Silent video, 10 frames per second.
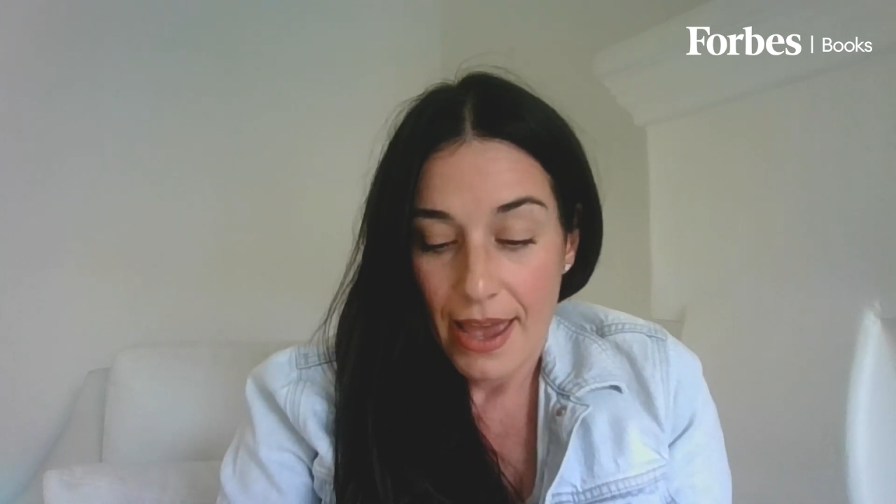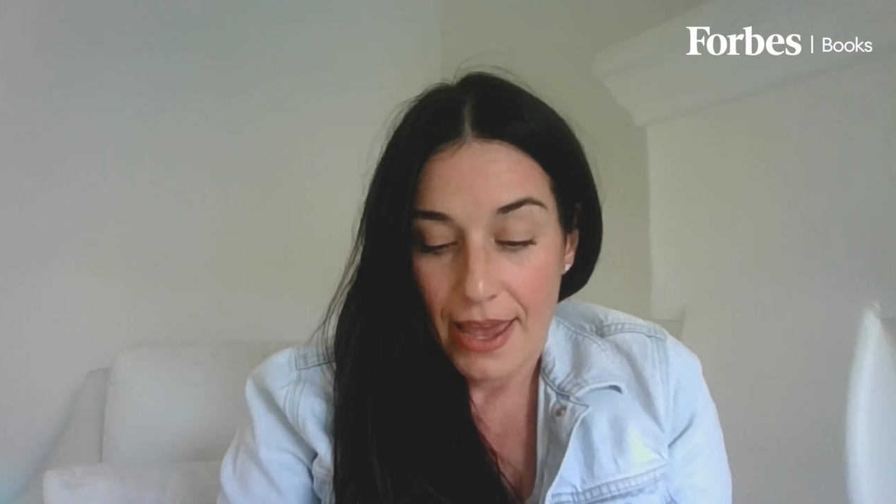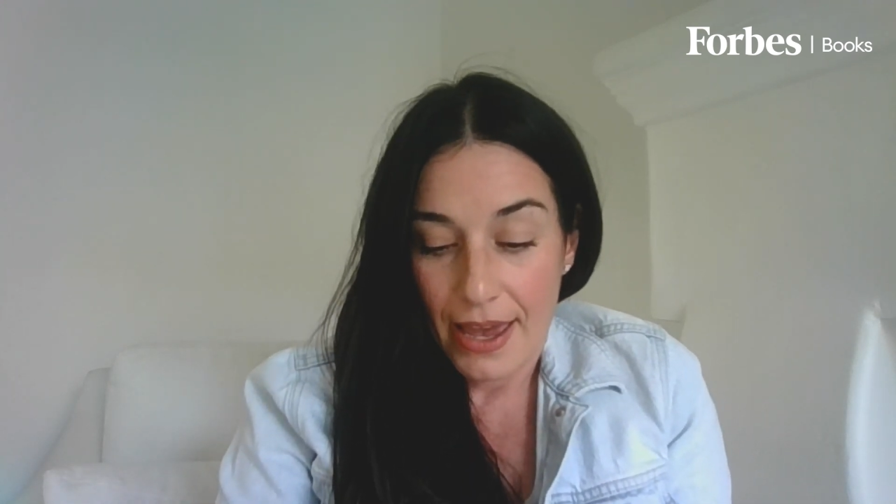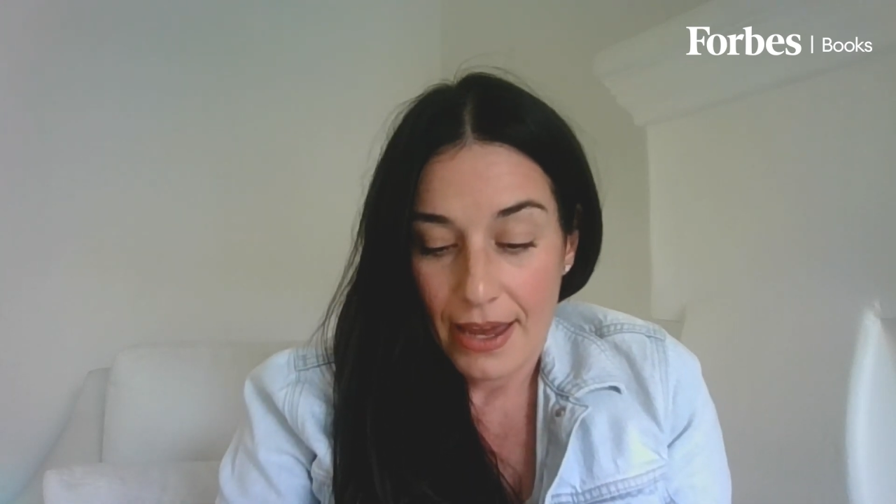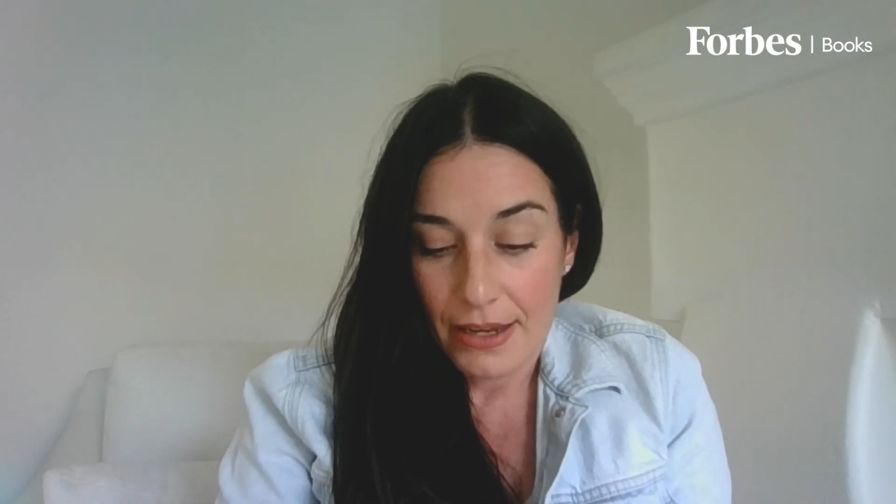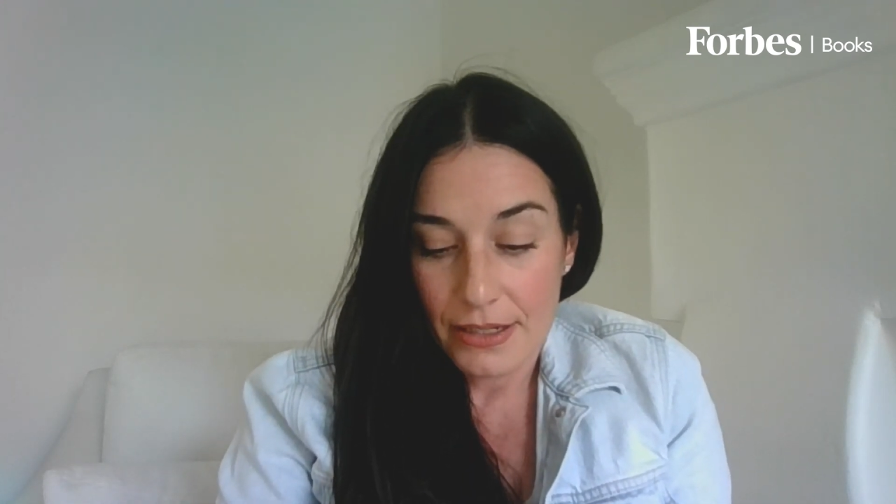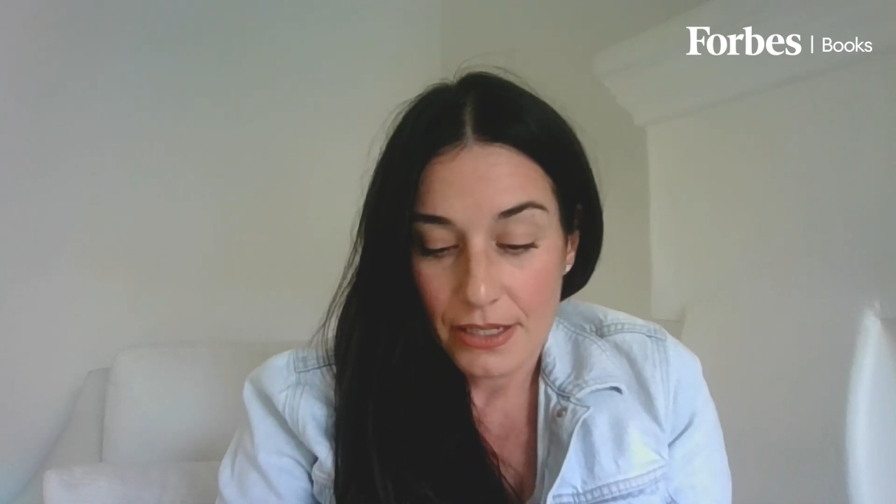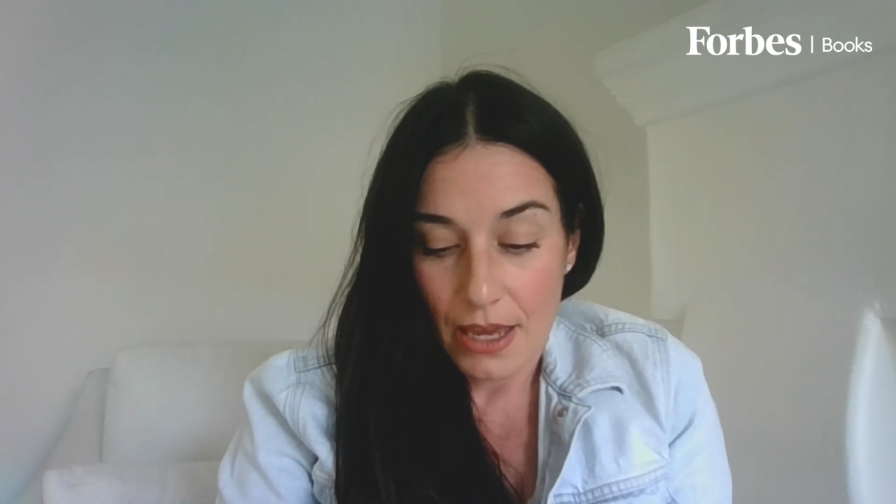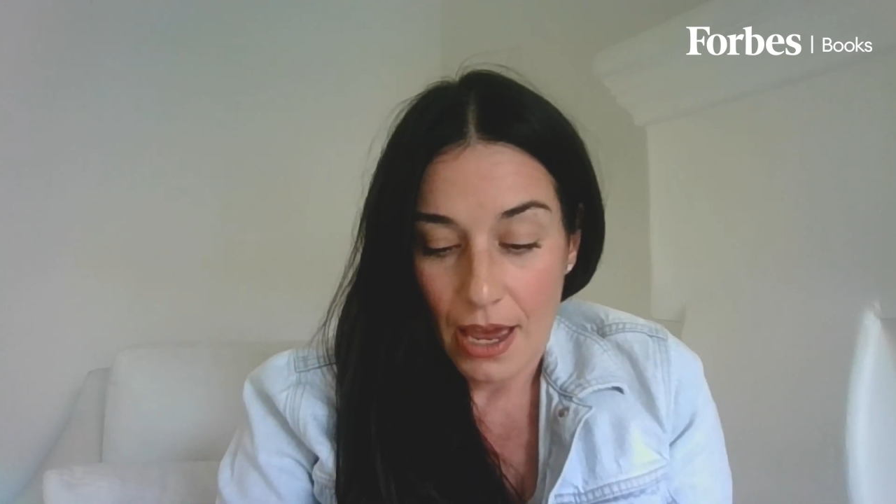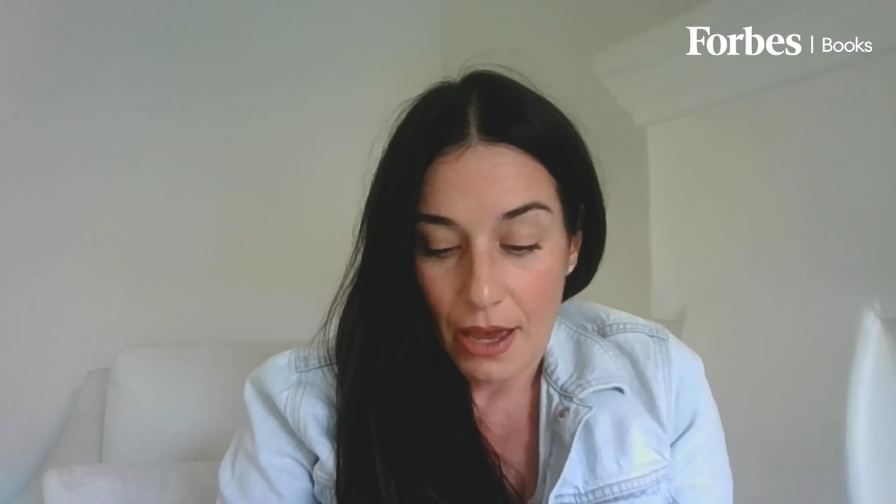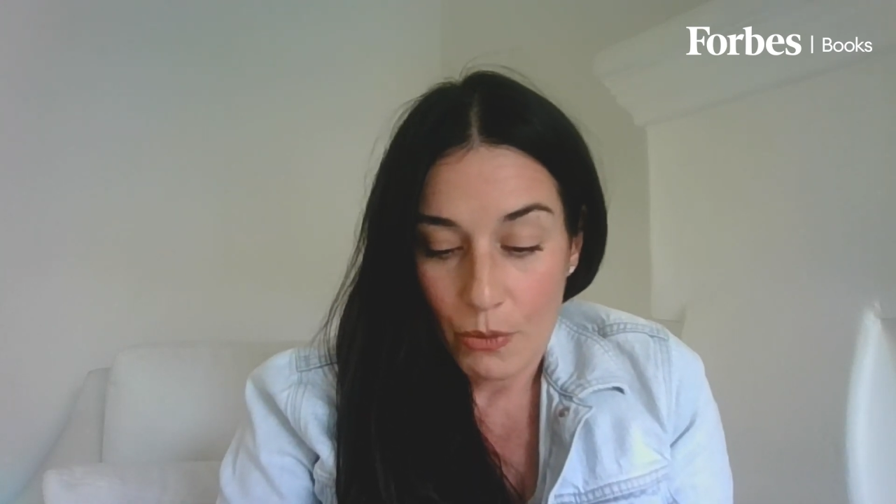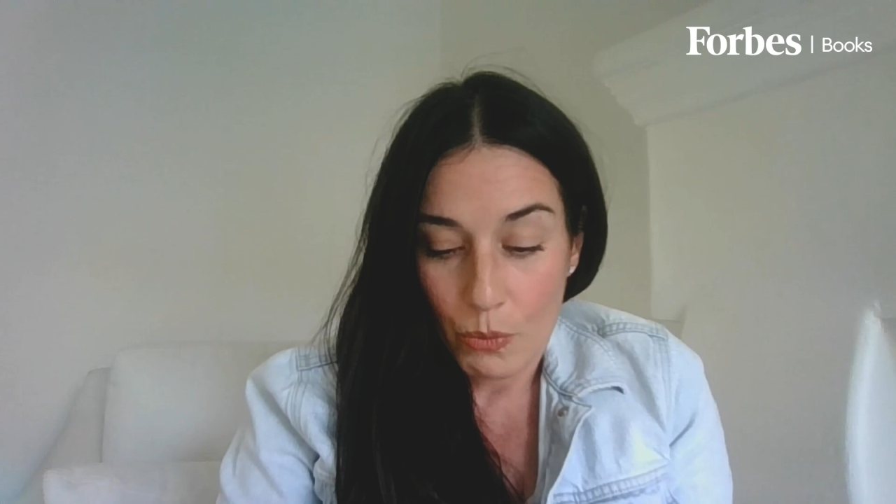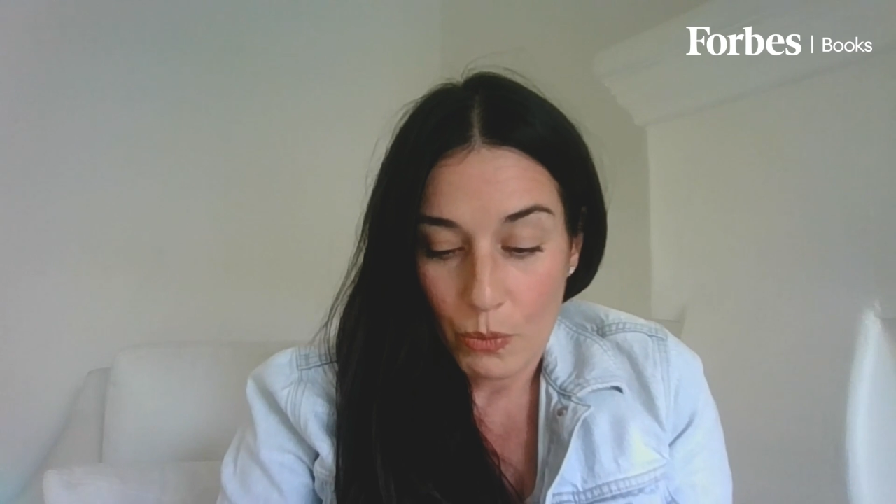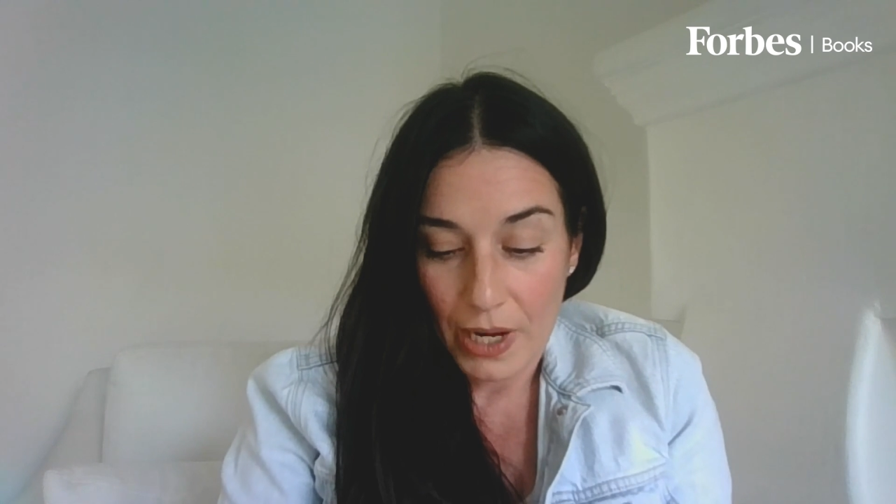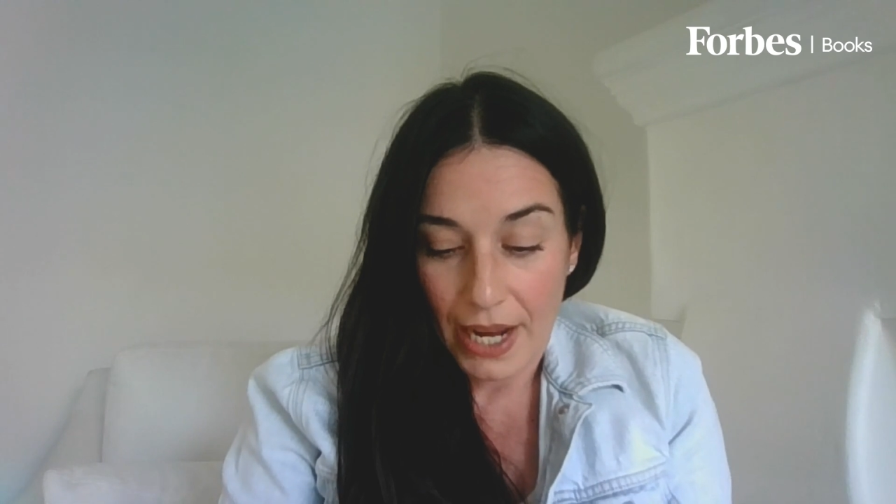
And when